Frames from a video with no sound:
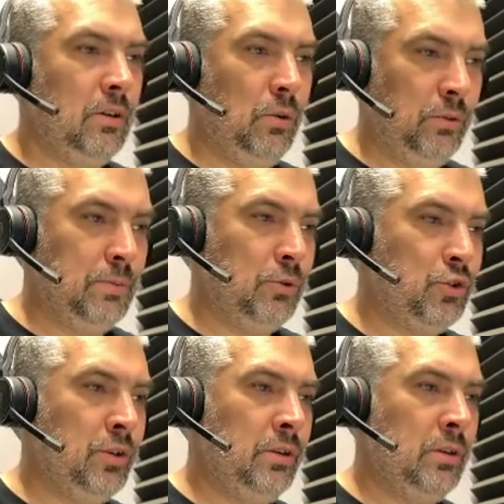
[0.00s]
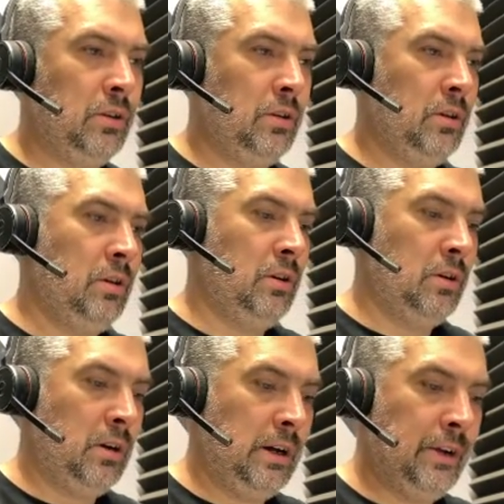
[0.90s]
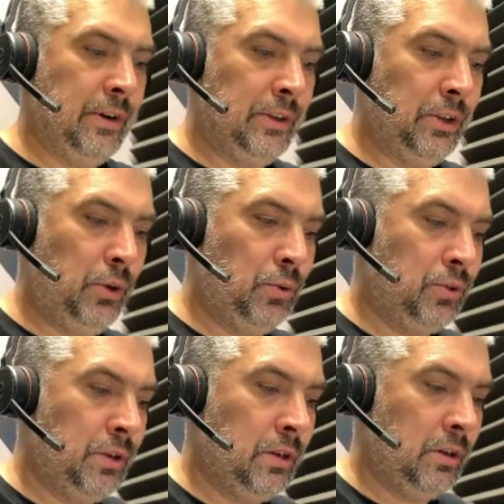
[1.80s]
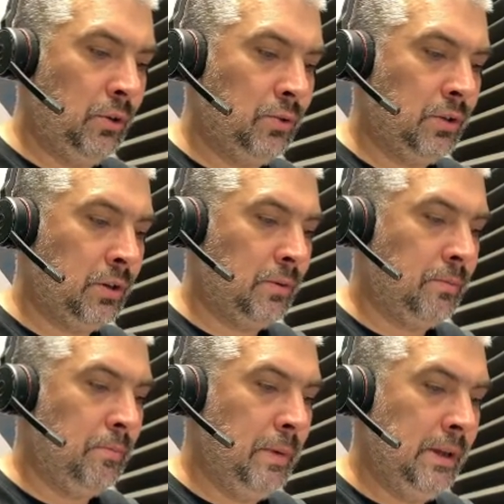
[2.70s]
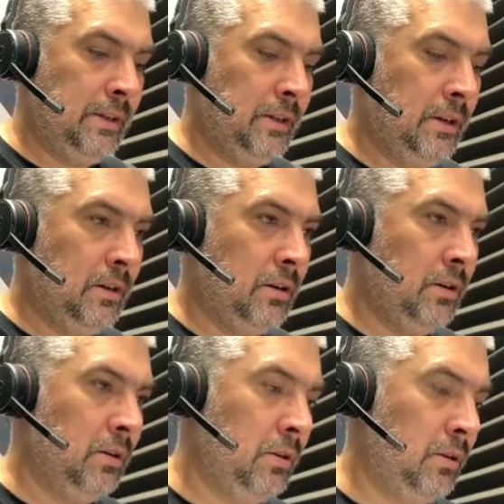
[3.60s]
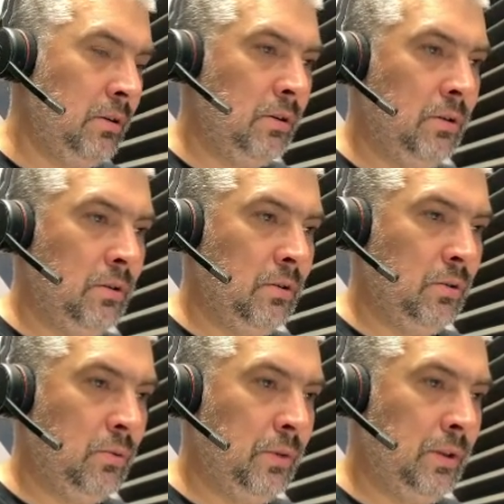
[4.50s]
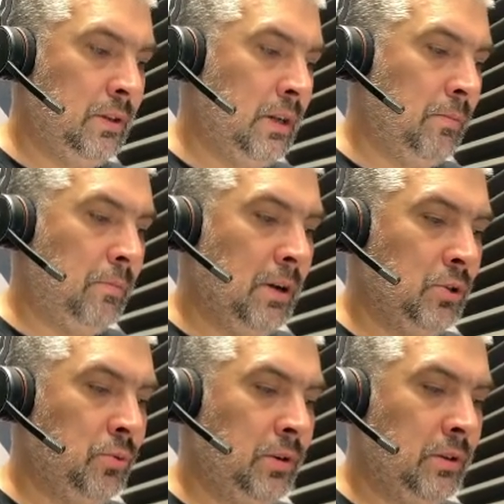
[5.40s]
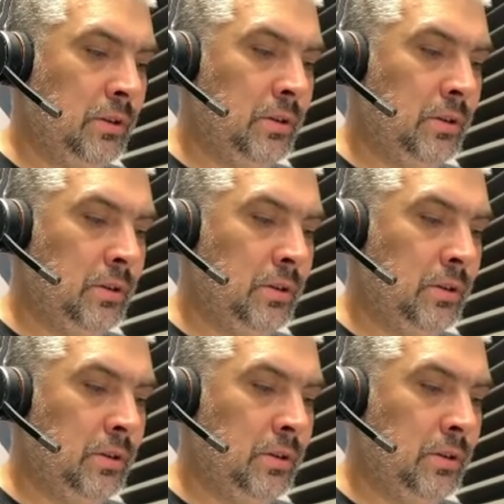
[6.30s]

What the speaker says: on this machine. I create a user basic with some password.